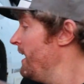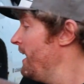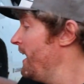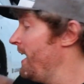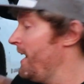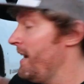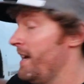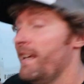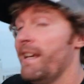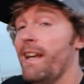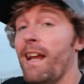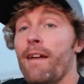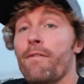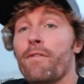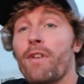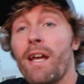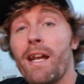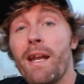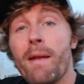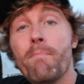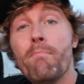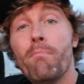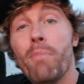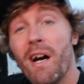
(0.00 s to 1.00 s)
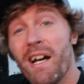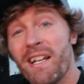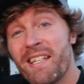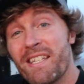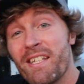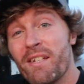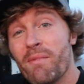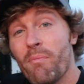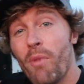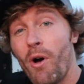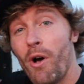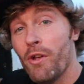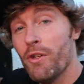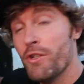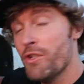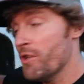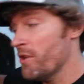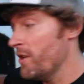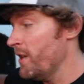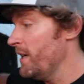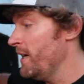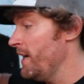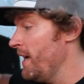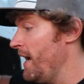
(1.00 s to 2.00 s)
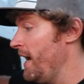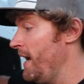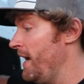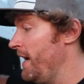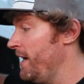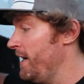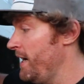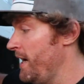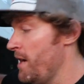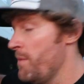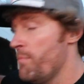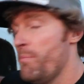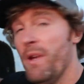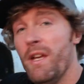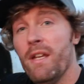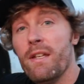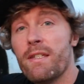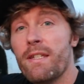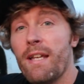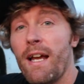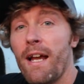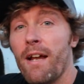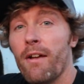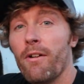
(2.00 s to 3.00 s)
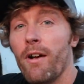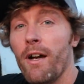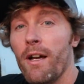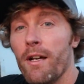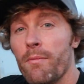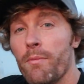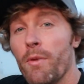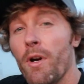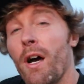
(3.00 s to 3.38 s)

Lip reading: and I've got a busted ball joint and a bent tie rod,